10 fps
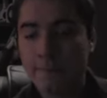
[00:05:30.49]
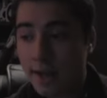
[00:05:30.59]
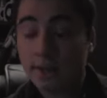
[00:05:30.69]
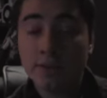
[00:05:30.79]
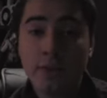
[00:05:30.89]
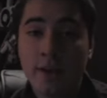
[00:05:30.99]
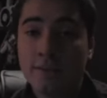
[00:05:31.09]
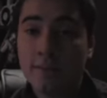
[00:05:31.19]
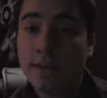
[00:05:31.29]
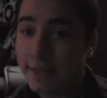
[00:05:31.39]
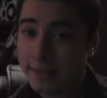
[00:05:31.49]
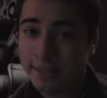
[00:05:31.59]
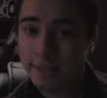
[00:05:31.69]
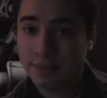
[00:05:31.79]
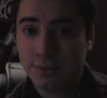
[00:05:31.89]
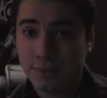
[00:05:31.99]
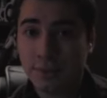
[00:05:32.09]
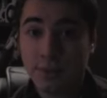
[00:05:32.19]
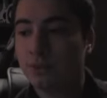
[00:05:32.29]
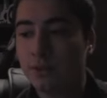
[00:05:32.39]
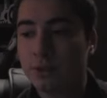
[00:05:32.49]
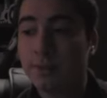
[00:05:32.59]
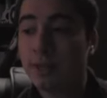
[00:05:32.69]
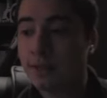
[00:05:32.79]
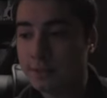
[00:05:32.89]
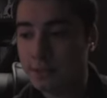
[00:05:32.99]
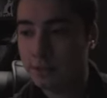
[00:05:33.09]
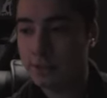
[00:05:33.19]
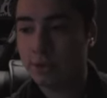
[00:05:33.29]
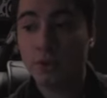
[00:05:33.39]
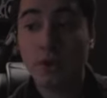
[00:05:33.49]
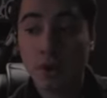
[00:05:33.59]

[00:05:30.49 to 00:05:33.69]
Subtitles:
I also have many ideas for a spin-off series or